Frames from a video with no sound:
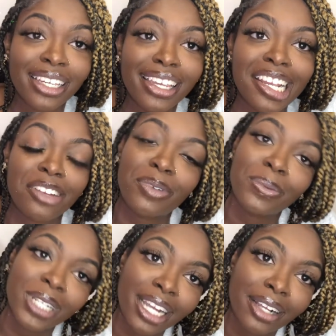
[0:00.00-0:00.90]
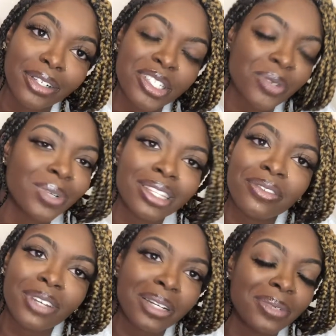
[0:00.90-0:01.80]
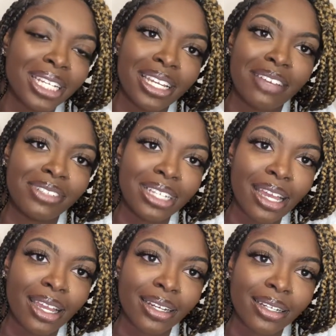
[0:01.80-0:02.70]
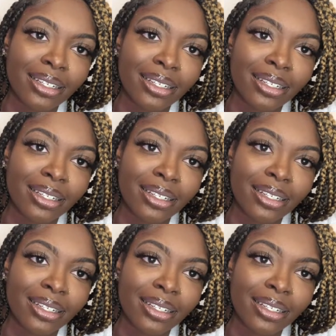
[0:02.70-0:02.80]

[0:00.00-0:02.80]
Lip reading: and if we would have got closer, what the f would he have done?